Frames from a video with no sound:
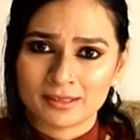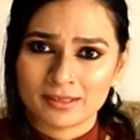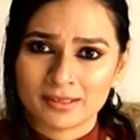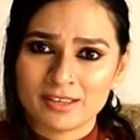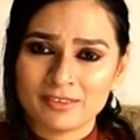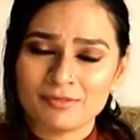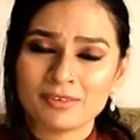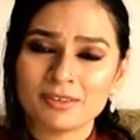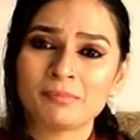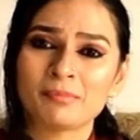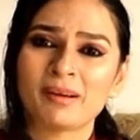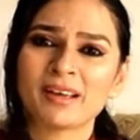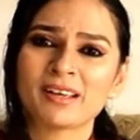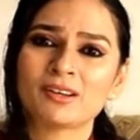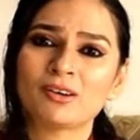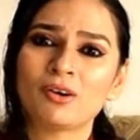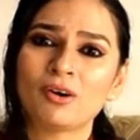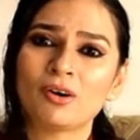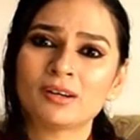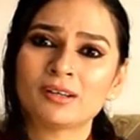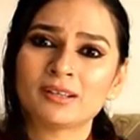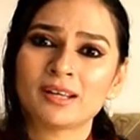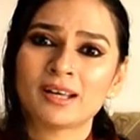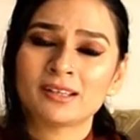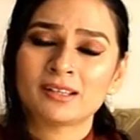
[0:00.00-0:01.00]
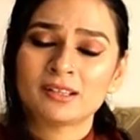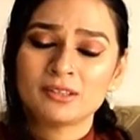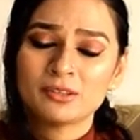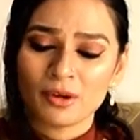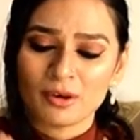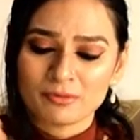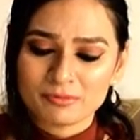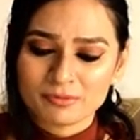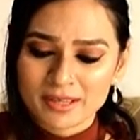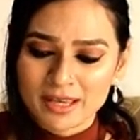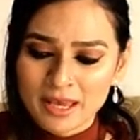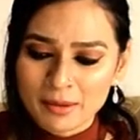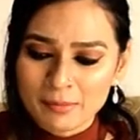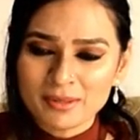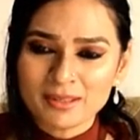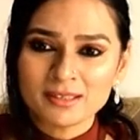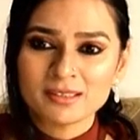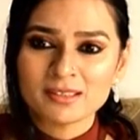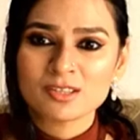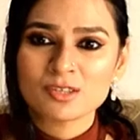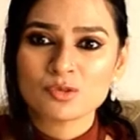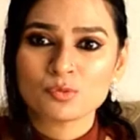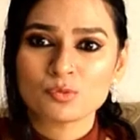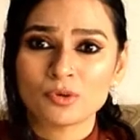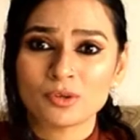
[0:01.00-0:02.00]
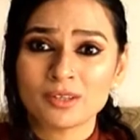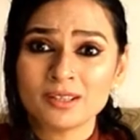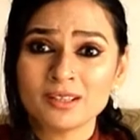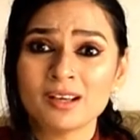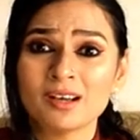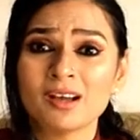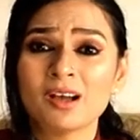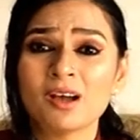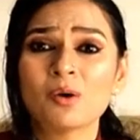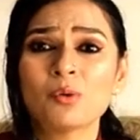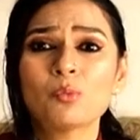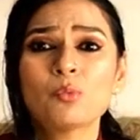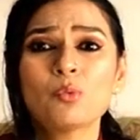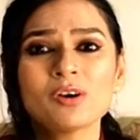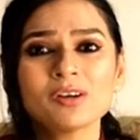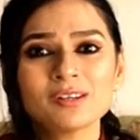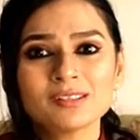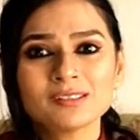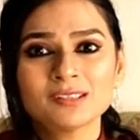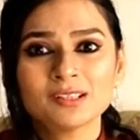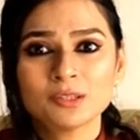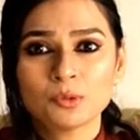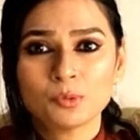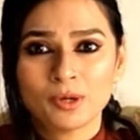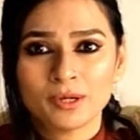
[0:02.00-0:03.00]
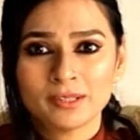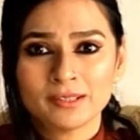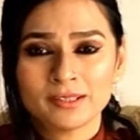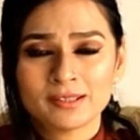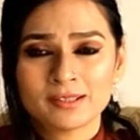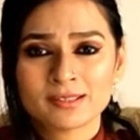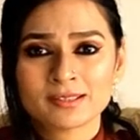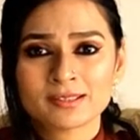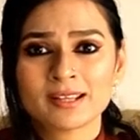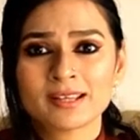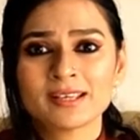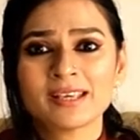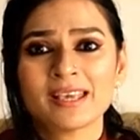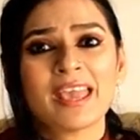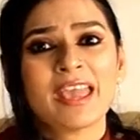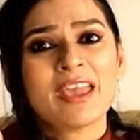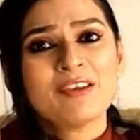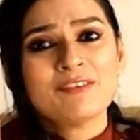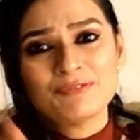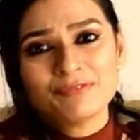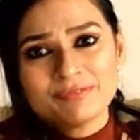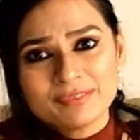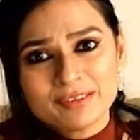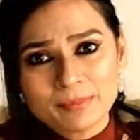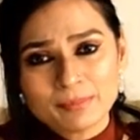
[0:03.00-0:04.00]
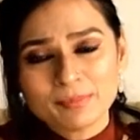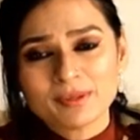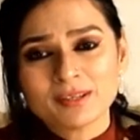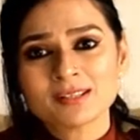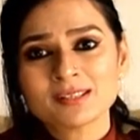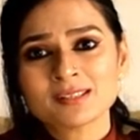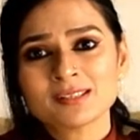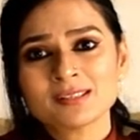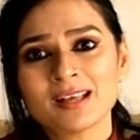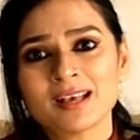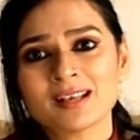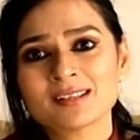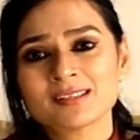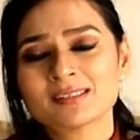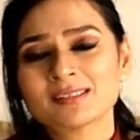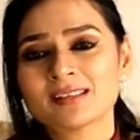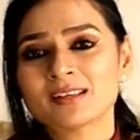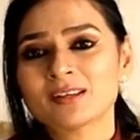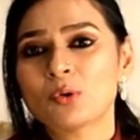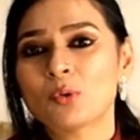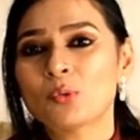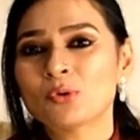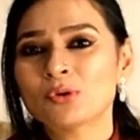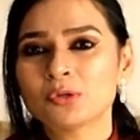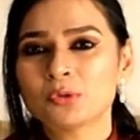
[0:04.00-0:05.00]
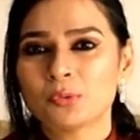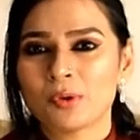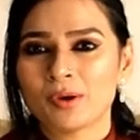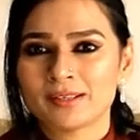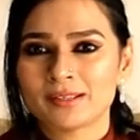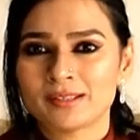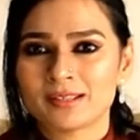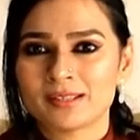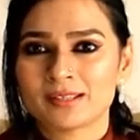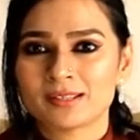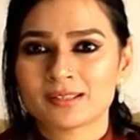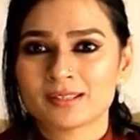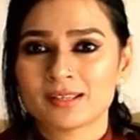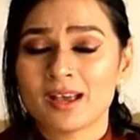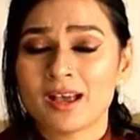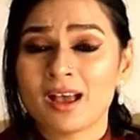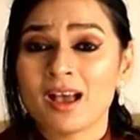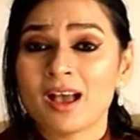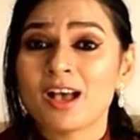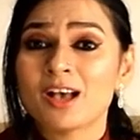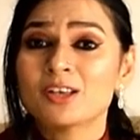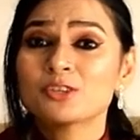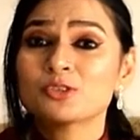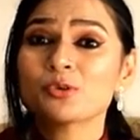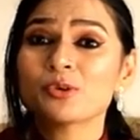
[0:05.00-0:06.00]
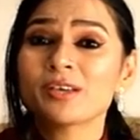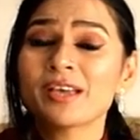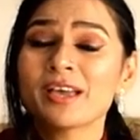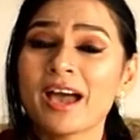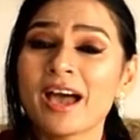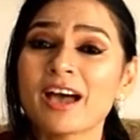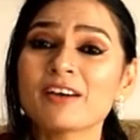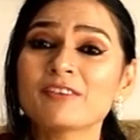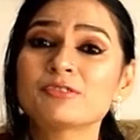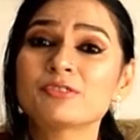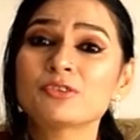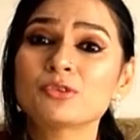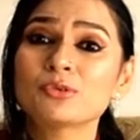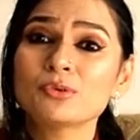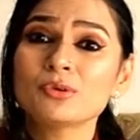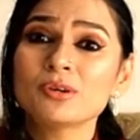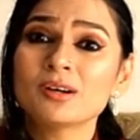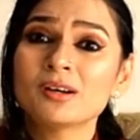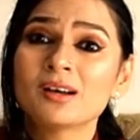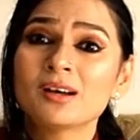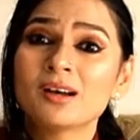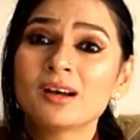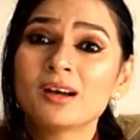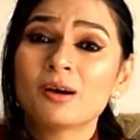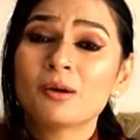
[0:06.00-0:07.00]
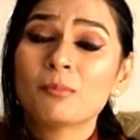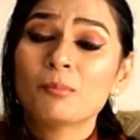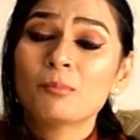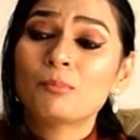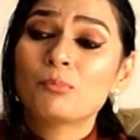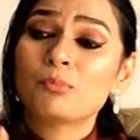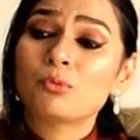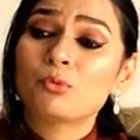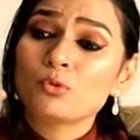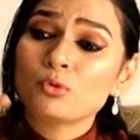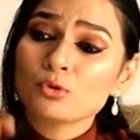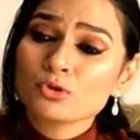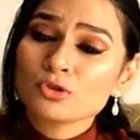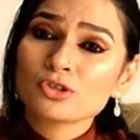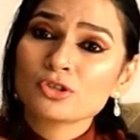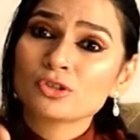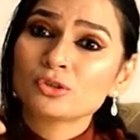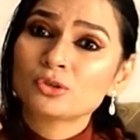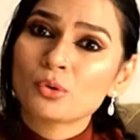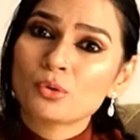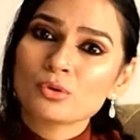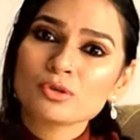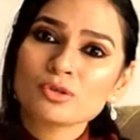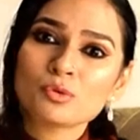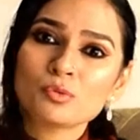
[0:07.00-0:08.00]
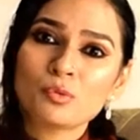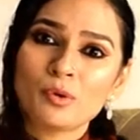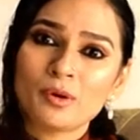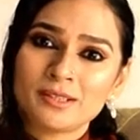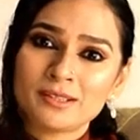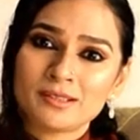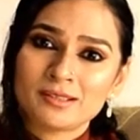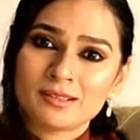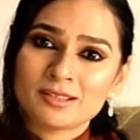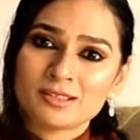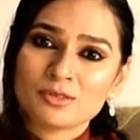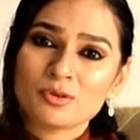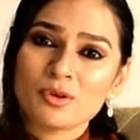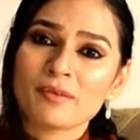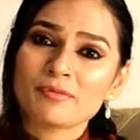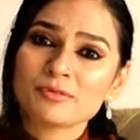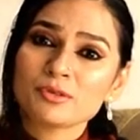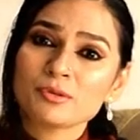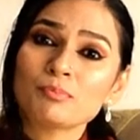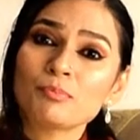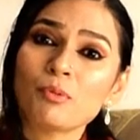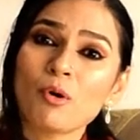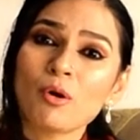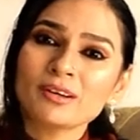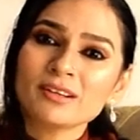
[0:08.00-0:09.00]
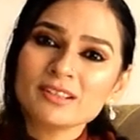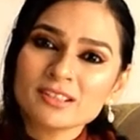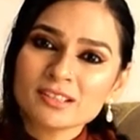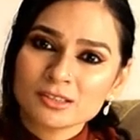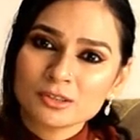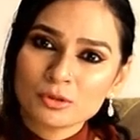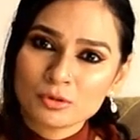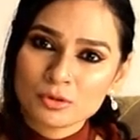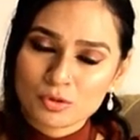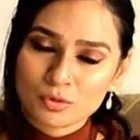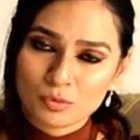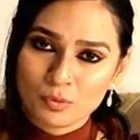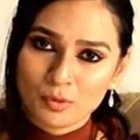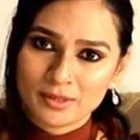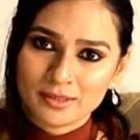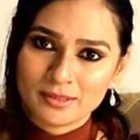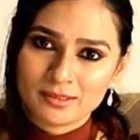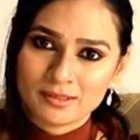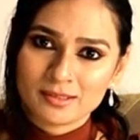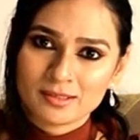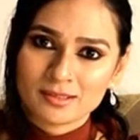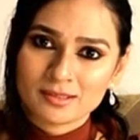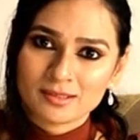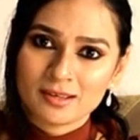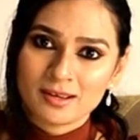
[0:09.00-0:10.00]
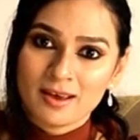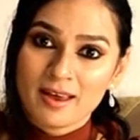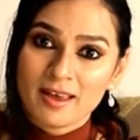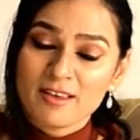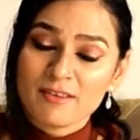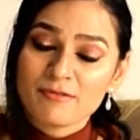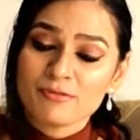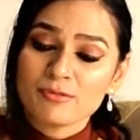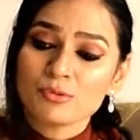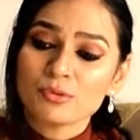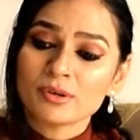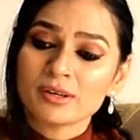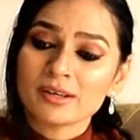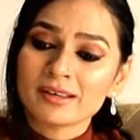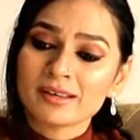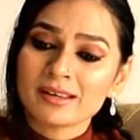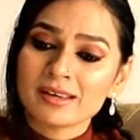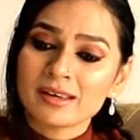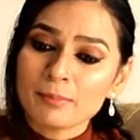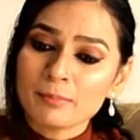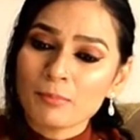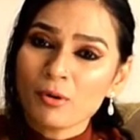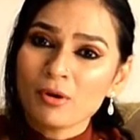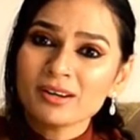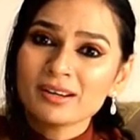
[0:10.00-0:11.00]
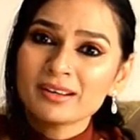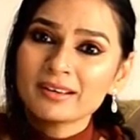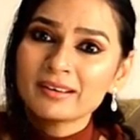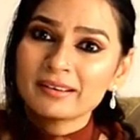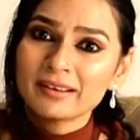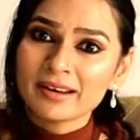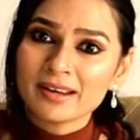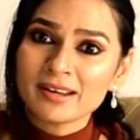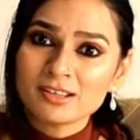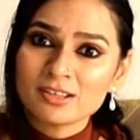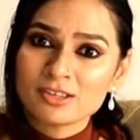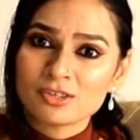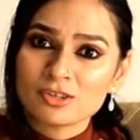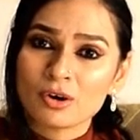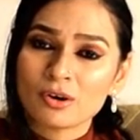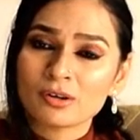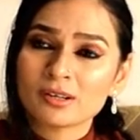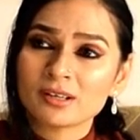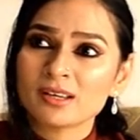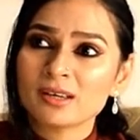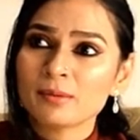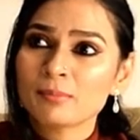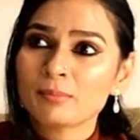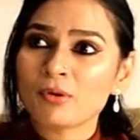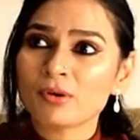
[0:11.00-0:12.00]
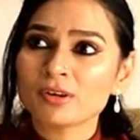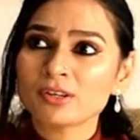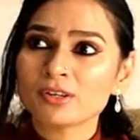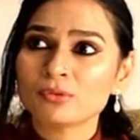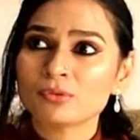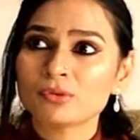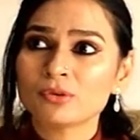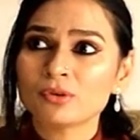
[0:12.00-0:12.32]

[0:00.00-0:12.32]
given by God and you have came in this world, what are the qualities? Like every person has their own qualities. So you have to boost those qualities. You have to polish those qualities. If you keep on cringe or keep on,